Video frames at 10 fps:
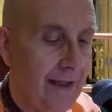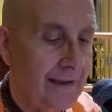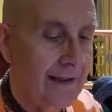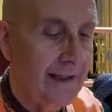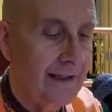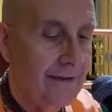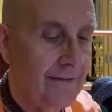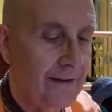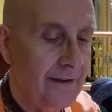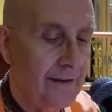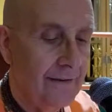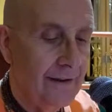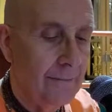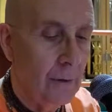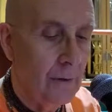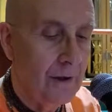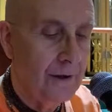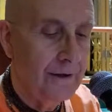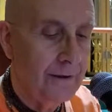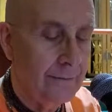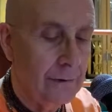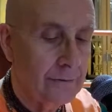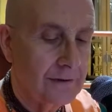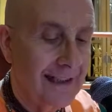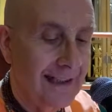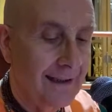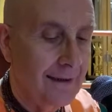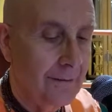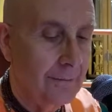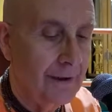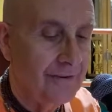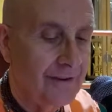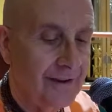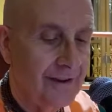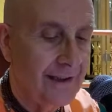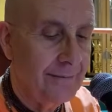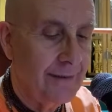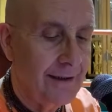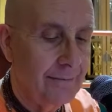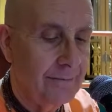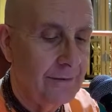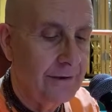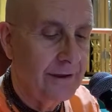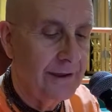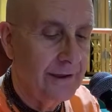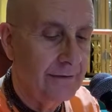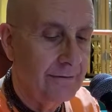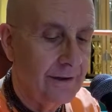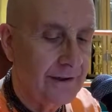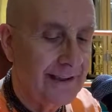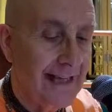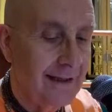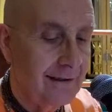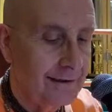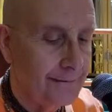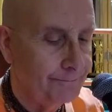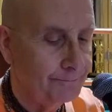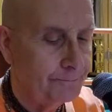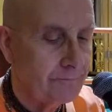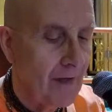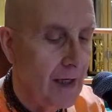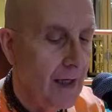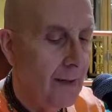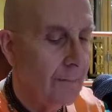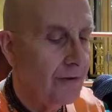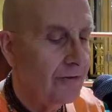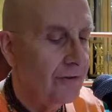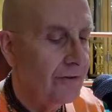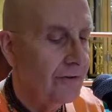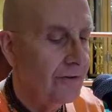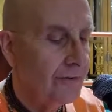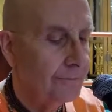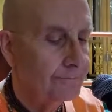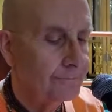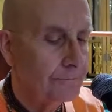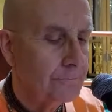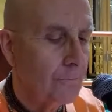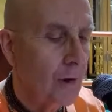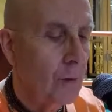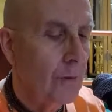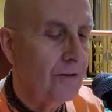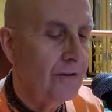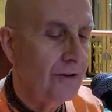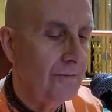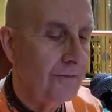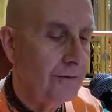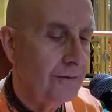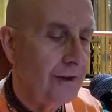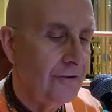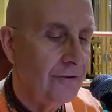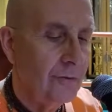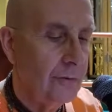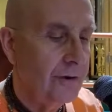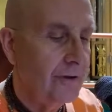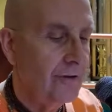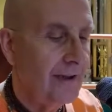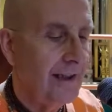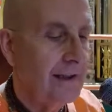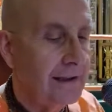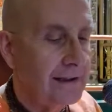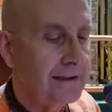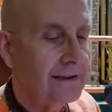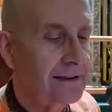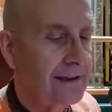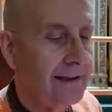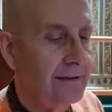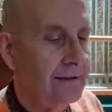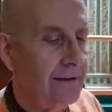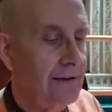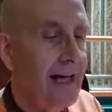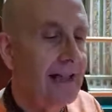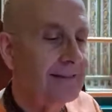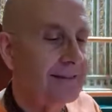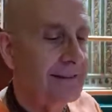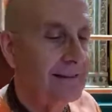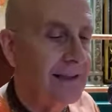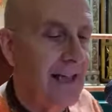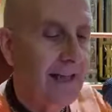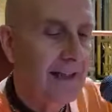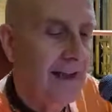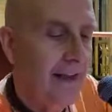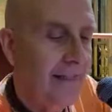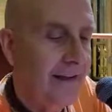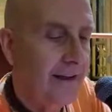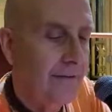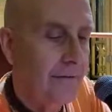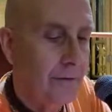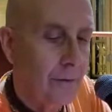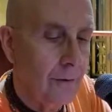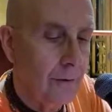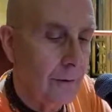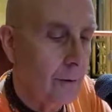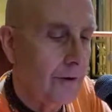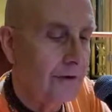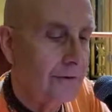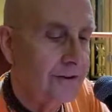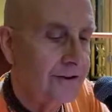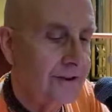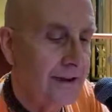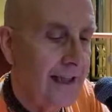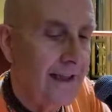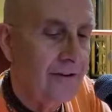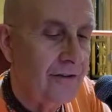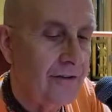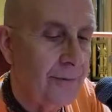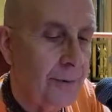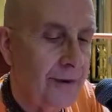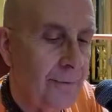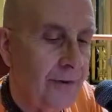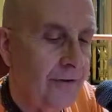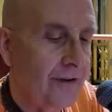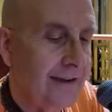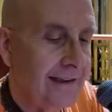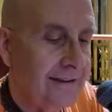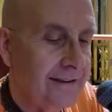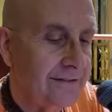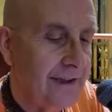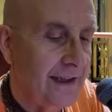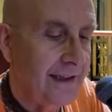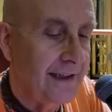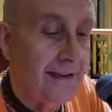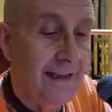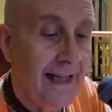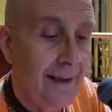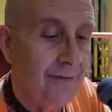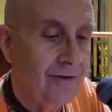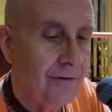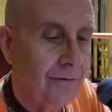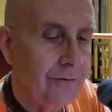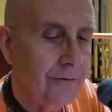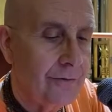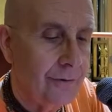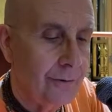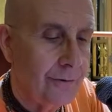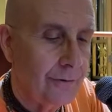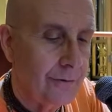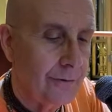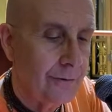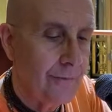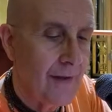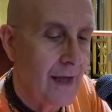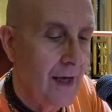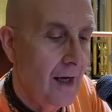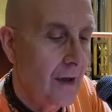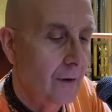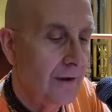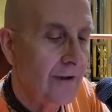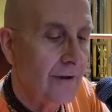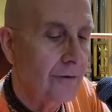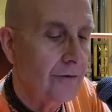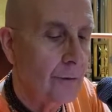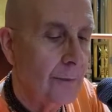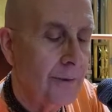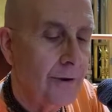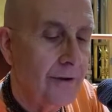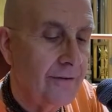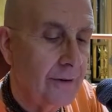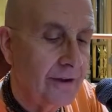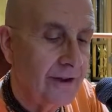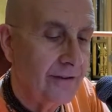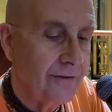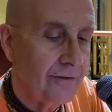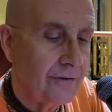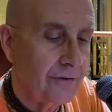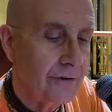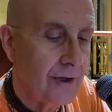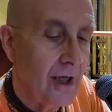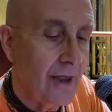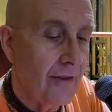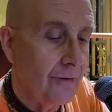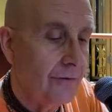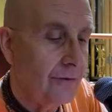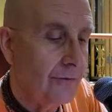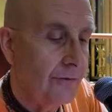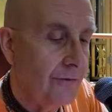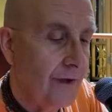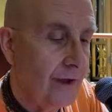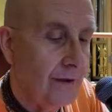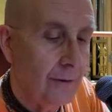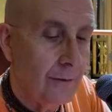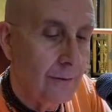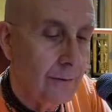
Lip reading: te dhanva moha nirmukta bhajante mam dridha vrataha. Persons who are sinful, asuras like Kamsa and Jarasan, cannot think of the Lord Krishna as the Supreme Personality of Godhead, the absolute truth. Only those who are pure devotees, those who follow